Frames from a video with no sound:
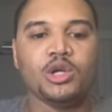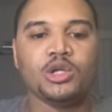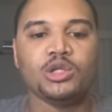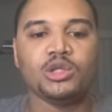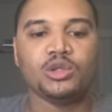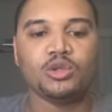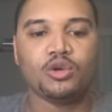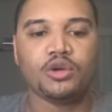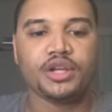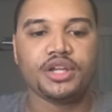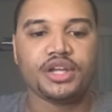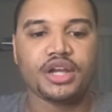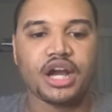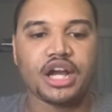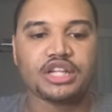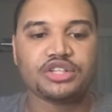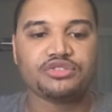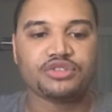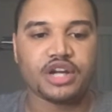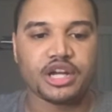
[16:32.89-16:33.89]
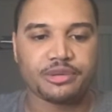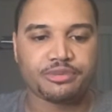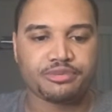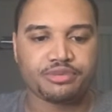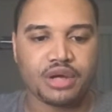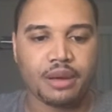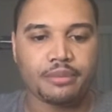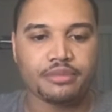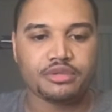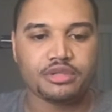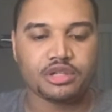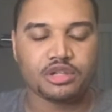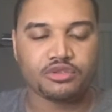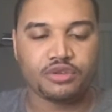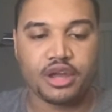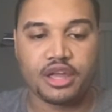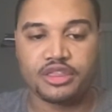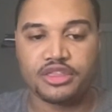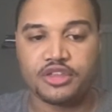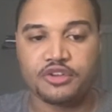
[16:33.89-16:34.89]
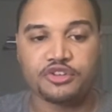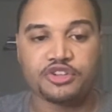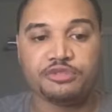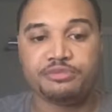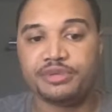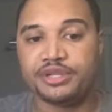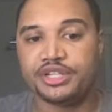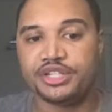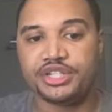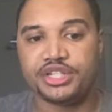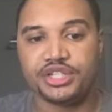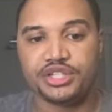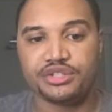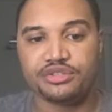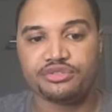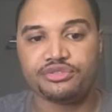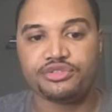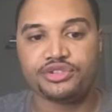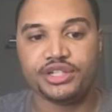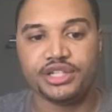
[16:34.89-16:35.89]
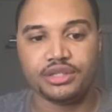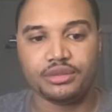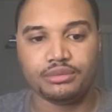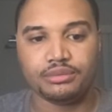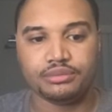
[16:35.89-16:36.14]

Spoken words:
Lord Yasrach promised to grant their species freedom.